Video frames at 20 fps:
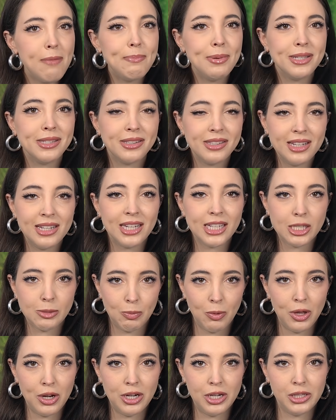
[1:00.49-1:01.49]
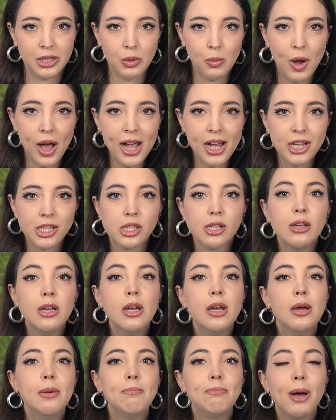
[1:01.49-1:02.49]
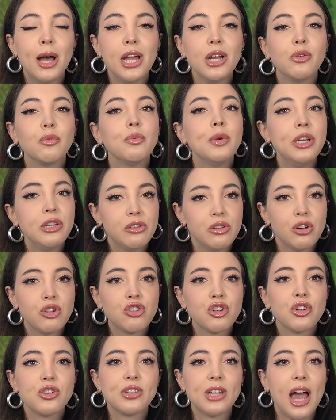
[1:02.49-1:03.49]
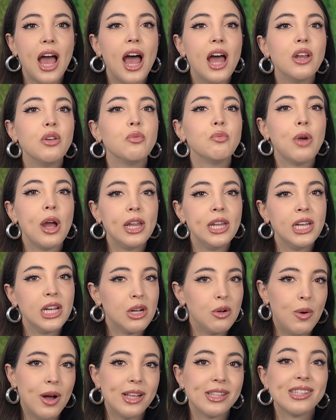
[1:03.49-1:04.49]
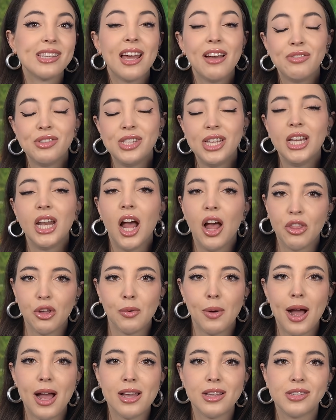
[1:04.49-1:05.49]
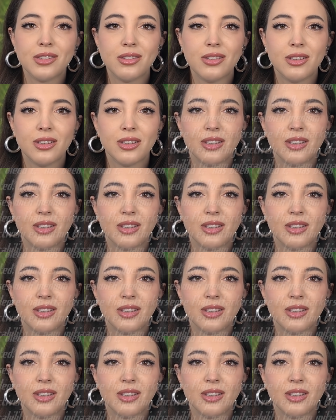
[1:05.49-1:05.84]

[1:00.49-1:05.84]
been seen exploited in the wild, but researchers at ReliaQuest have seen otherwise.